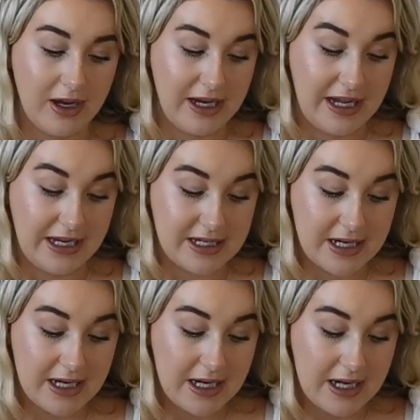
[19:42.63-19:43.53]
need
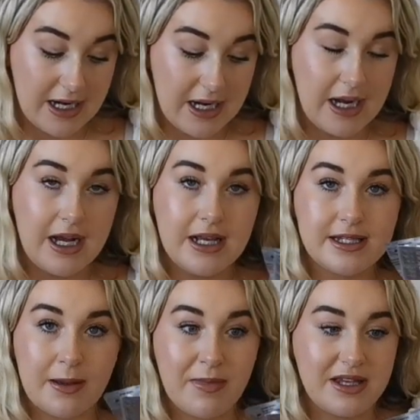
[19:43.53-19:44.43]

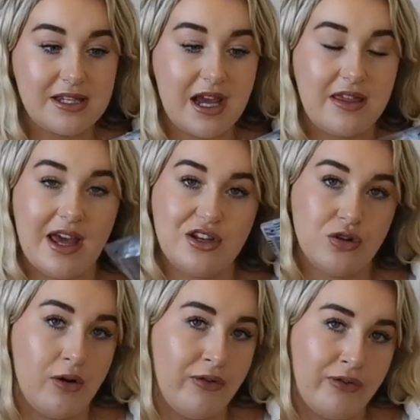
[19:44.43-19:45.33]
something to take the edge
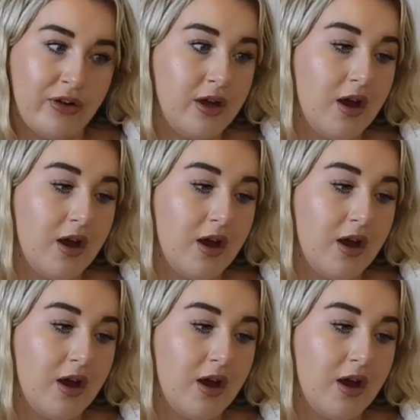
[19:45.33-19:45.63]
off.